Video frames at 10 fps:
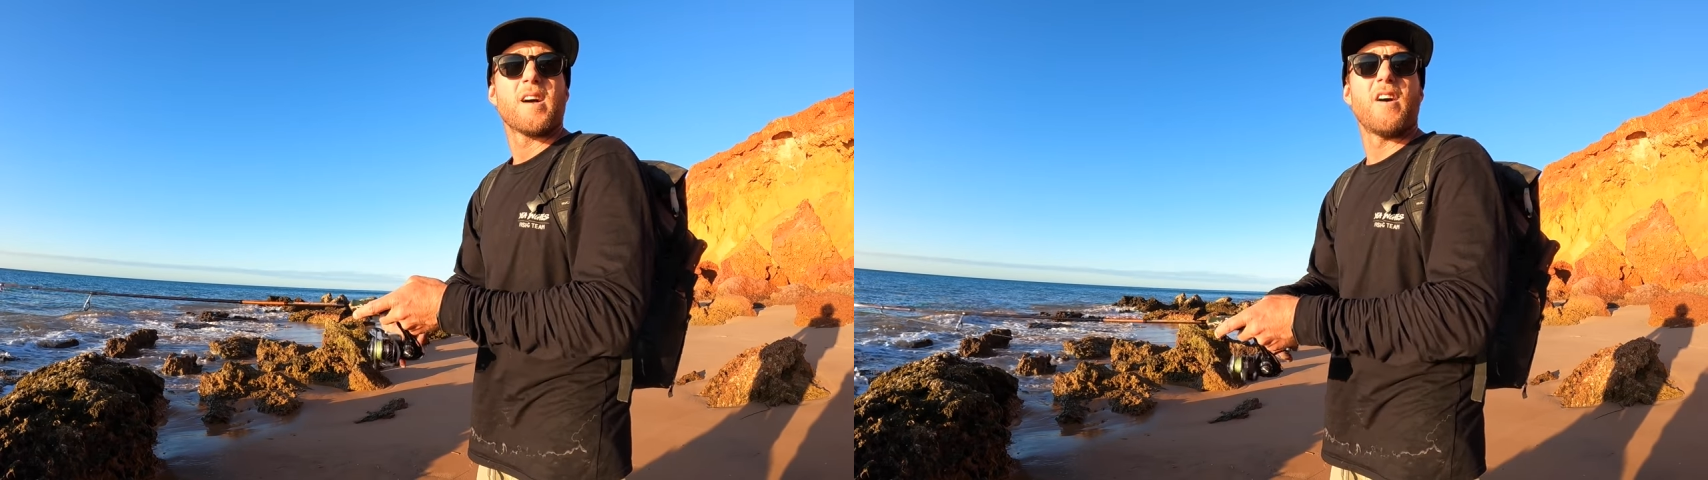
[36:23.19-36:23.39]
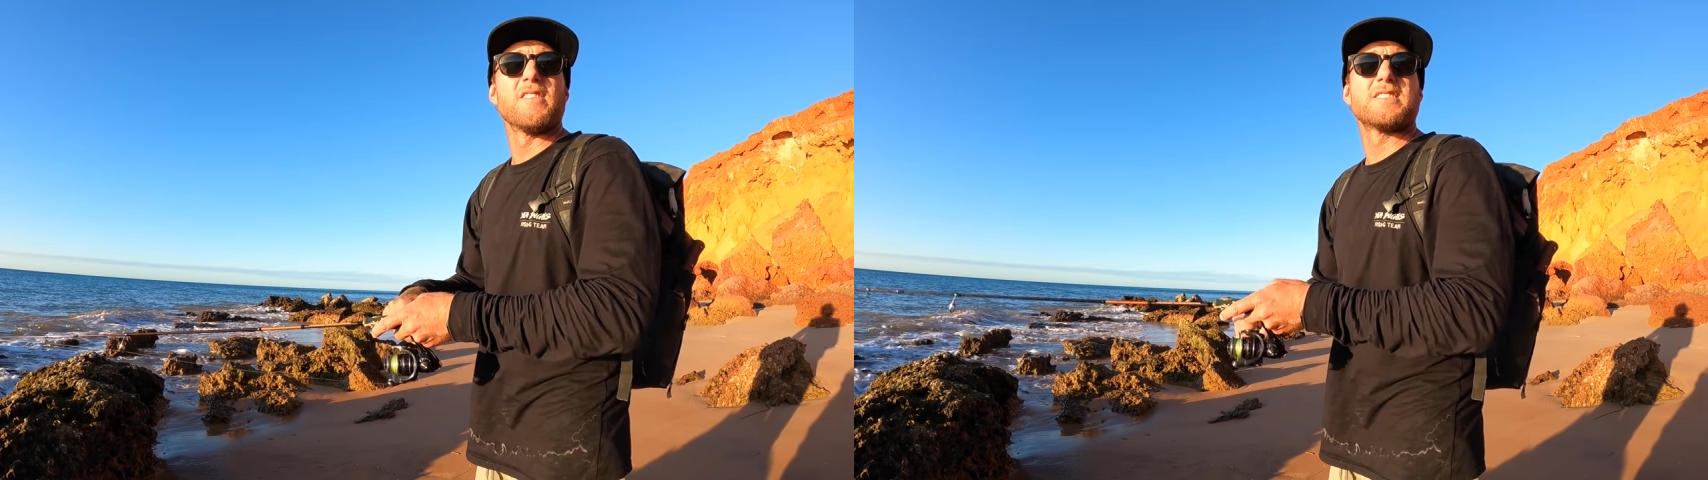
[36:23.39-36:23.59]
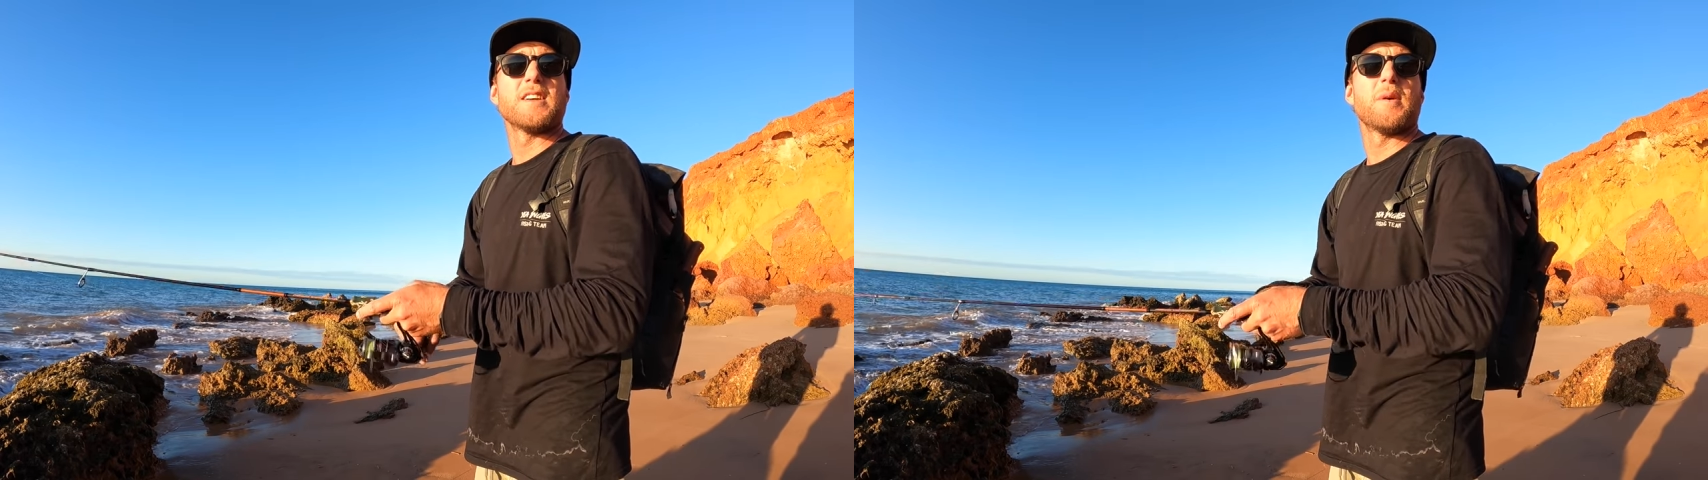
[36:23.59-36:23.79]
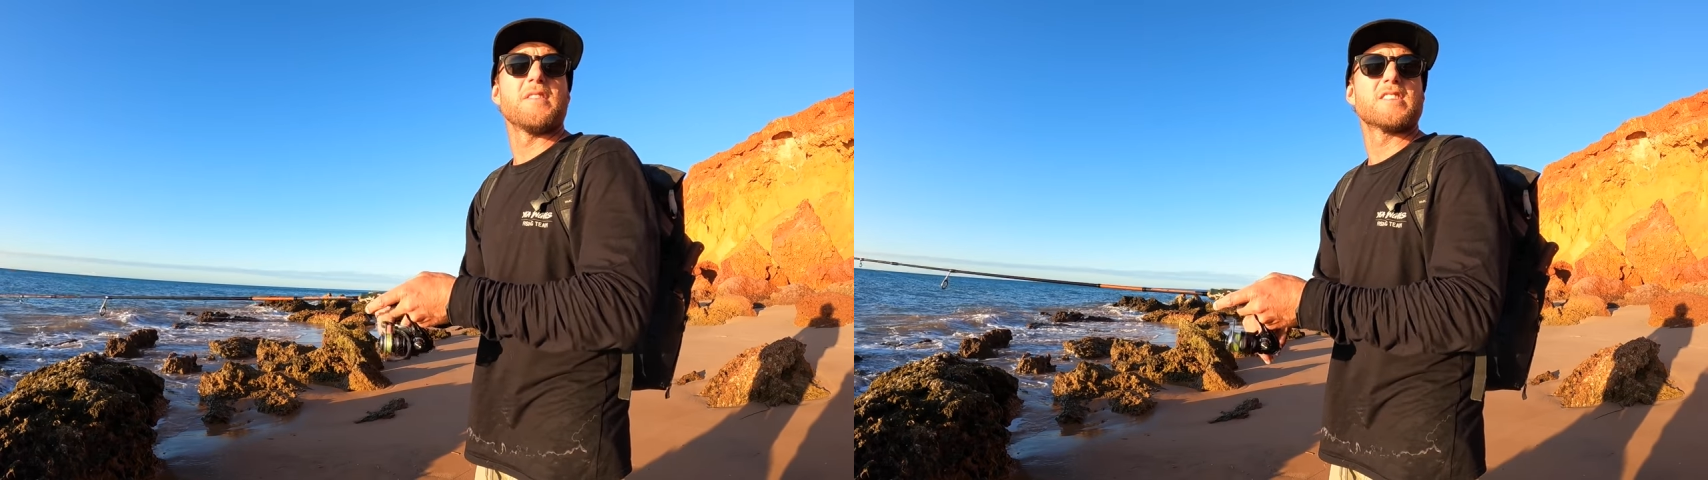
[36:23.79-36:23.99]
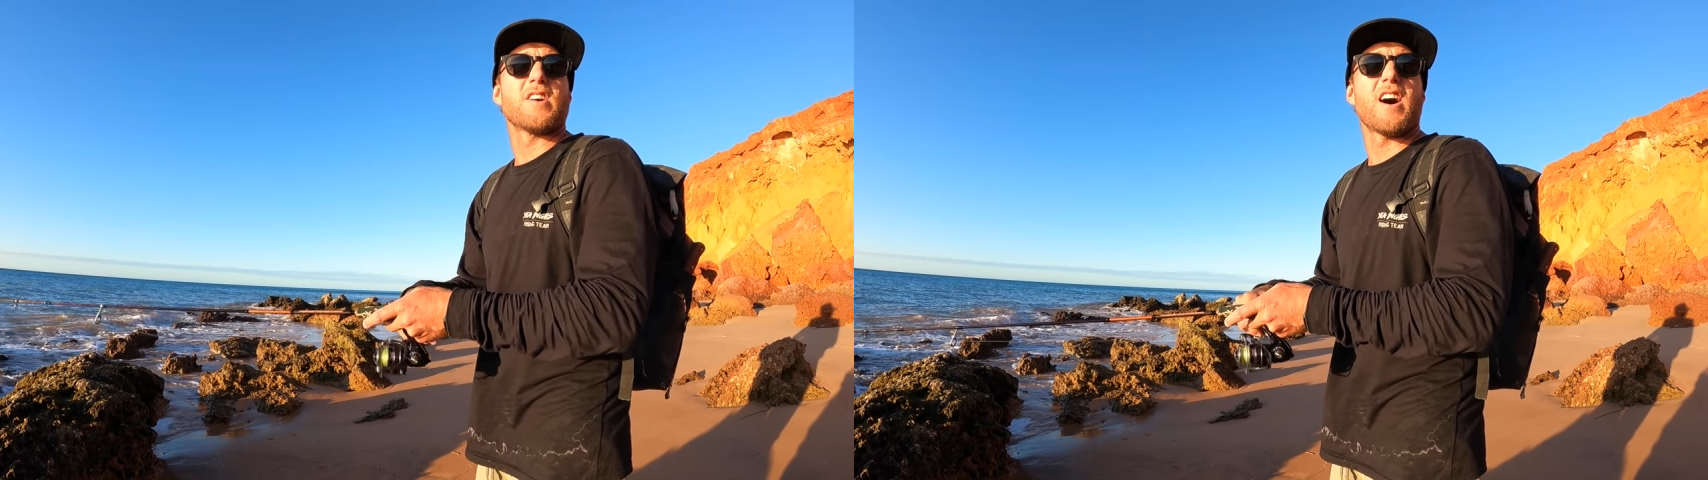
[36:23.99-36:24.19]
Obviously
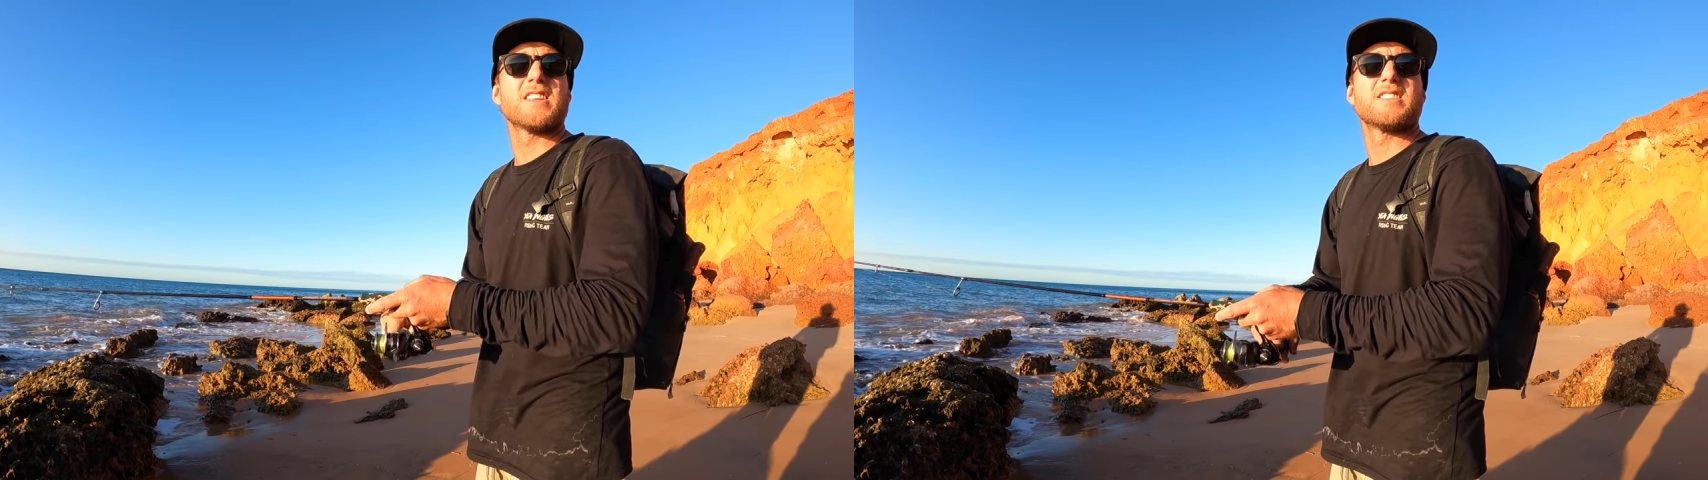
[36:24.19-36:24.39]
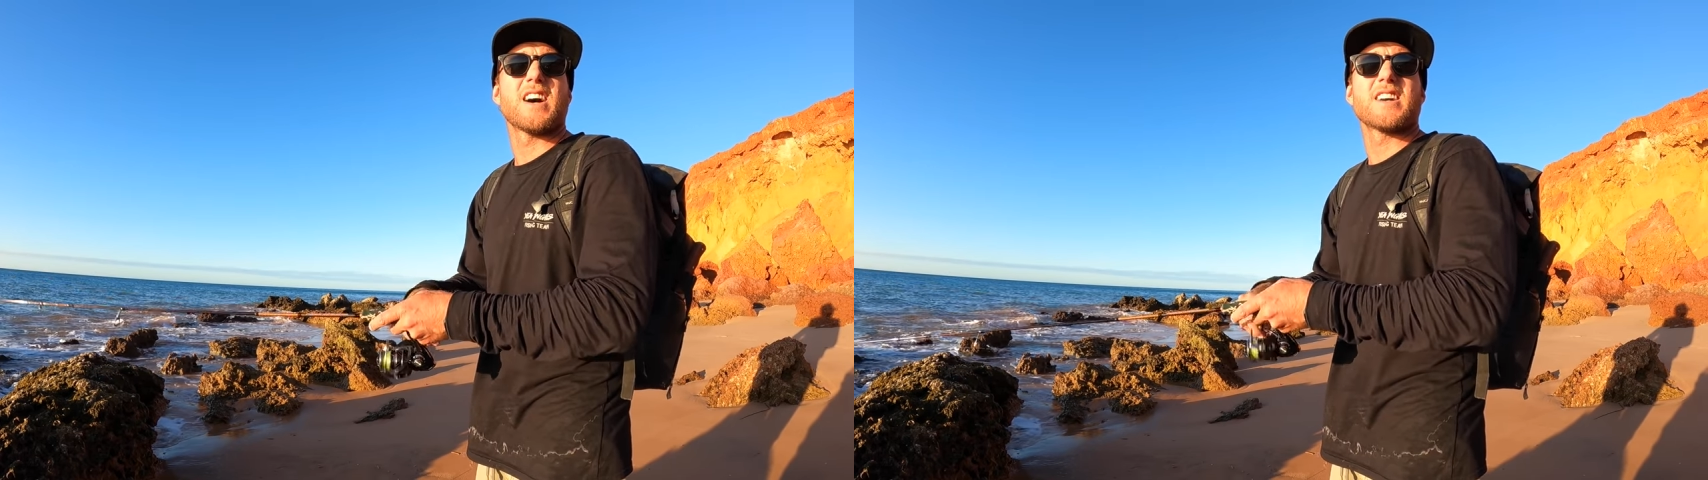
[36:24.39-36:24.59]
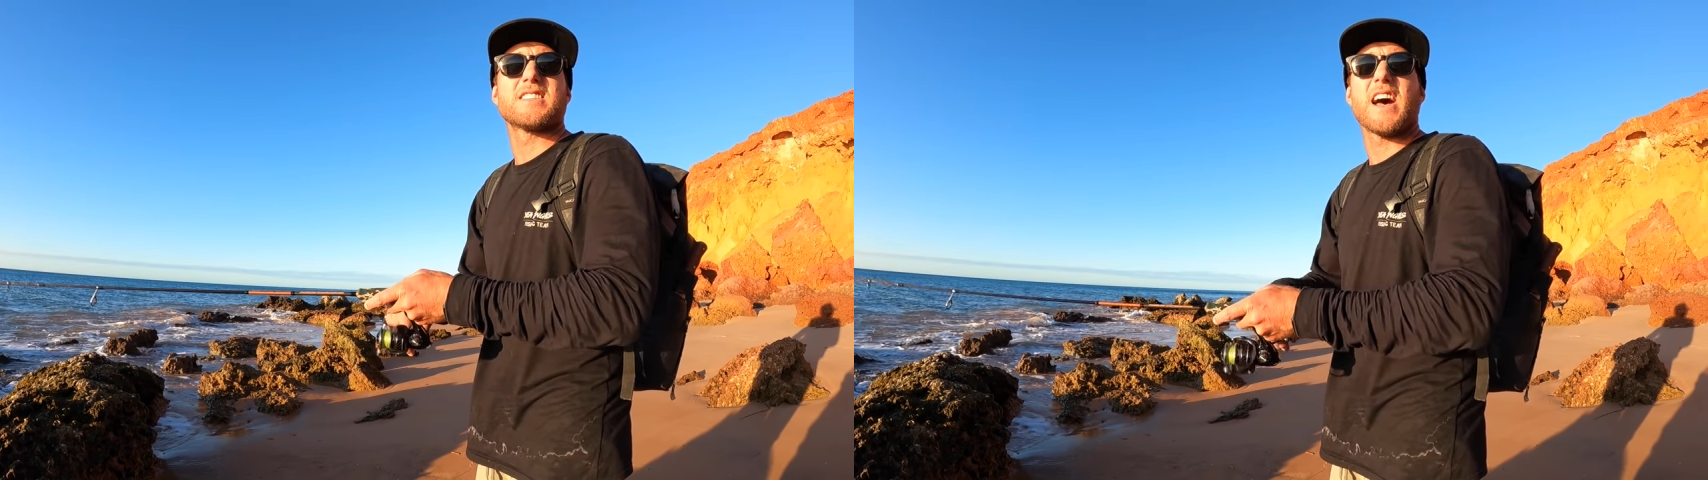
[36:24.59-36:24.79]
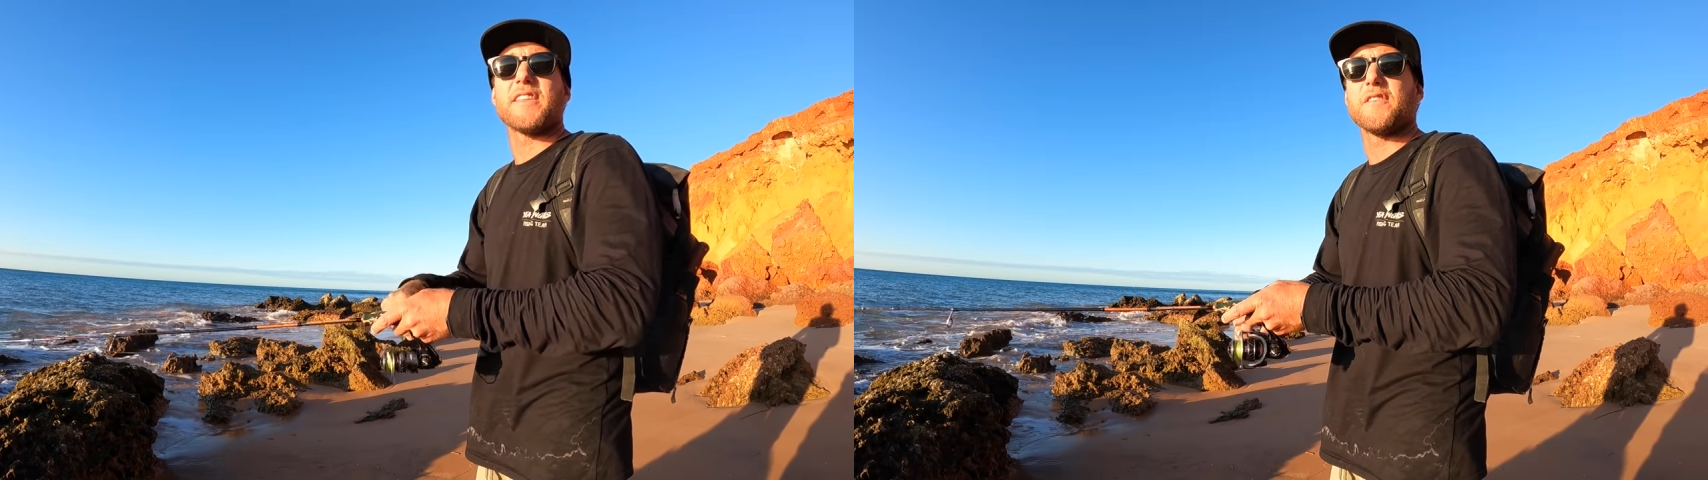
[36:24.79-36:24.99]
when the tide sucks out,